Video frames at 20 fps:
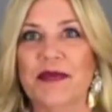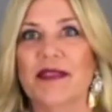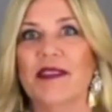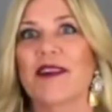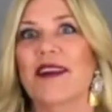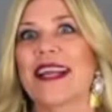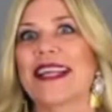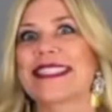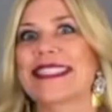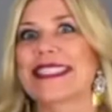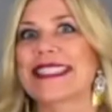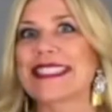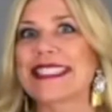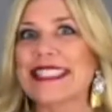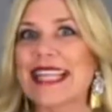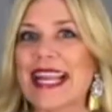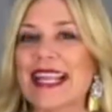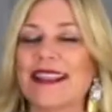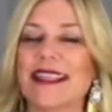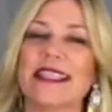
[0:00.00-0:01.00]
or as a
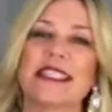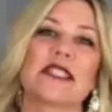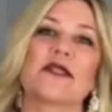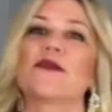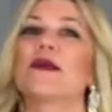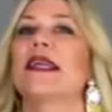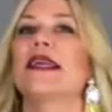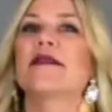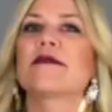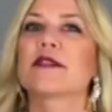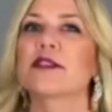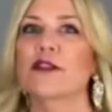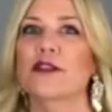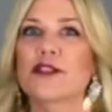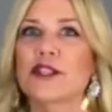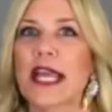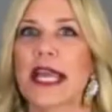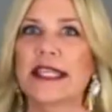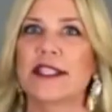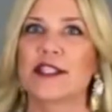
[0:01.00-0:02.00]
stylist, we have
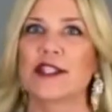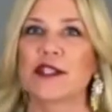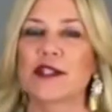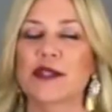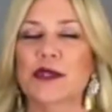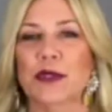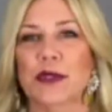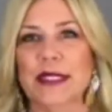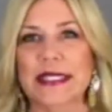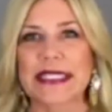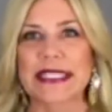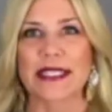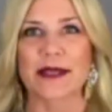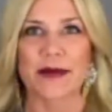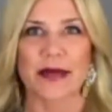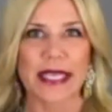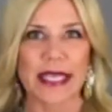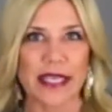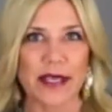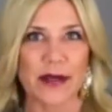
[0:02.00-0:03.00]
search engine tools that
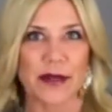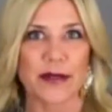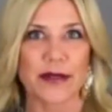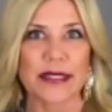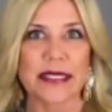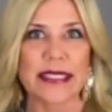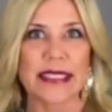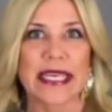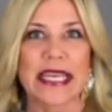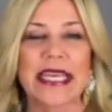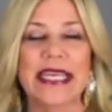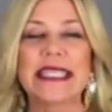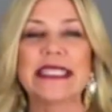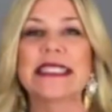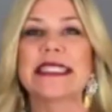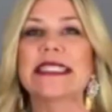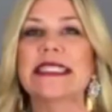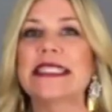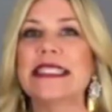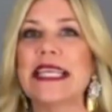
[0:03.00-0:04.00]
we use
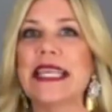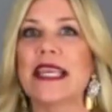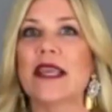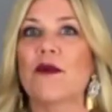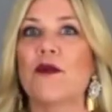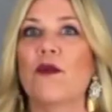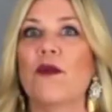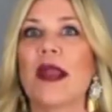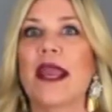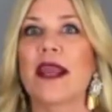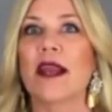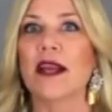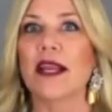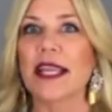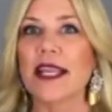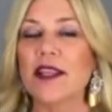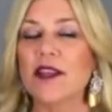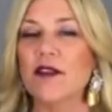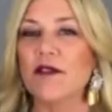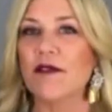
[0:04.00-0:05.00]
to see where
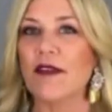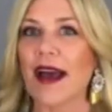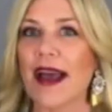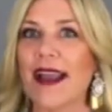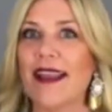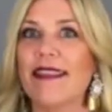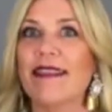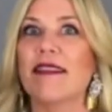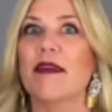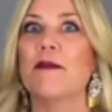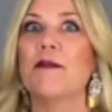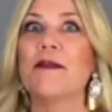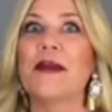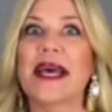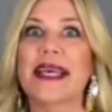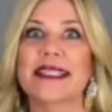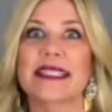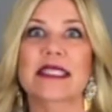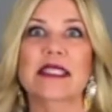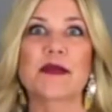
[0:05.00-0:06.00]
can you find the
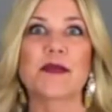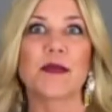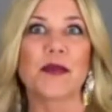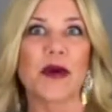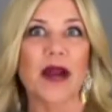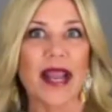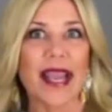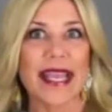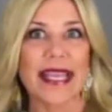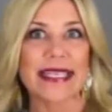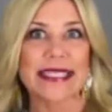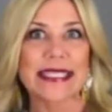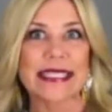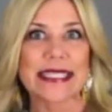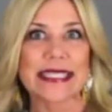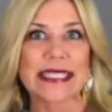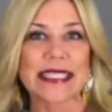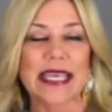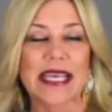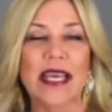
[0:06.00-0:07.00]
best
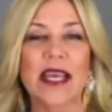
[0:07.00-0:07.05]
price